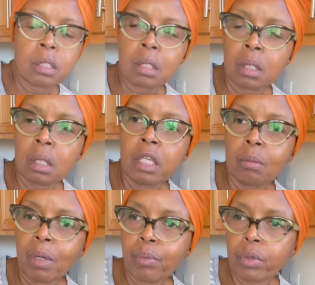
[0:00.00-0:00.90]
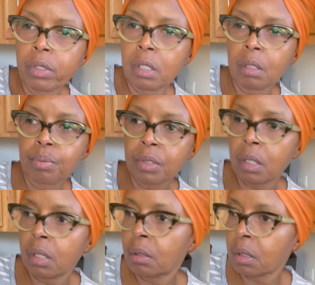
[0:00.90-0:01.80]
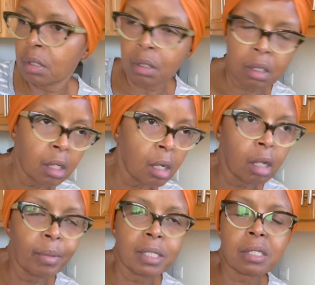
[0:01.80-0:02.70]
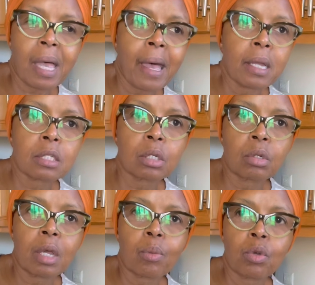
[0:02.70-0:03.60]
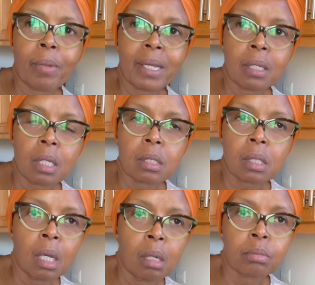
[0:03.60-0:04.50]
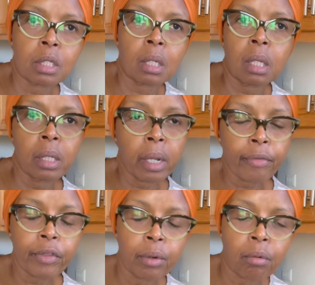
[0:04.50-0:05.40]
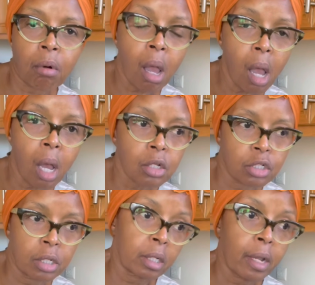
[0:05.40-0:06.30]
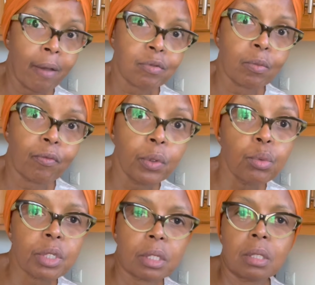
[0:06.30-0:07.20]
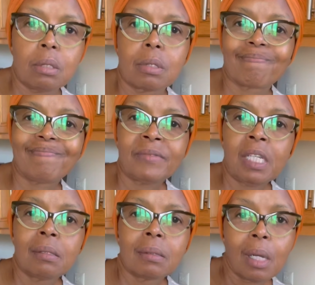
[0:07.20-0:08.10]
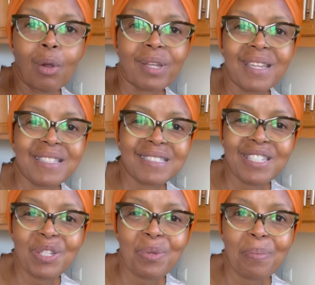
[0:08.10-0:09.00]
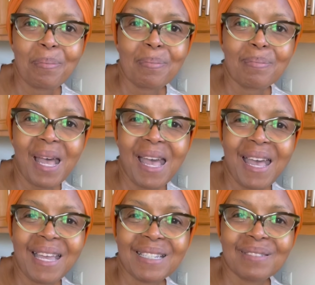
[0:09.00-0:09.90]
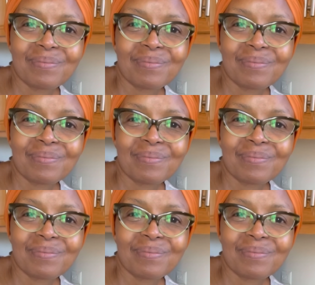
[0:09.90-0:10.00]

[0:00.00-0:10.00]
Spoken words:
clean my ribs and cook all my sides so that when my guests come to clean out the garage, they can have some food to eat. Okay, see you. Bye.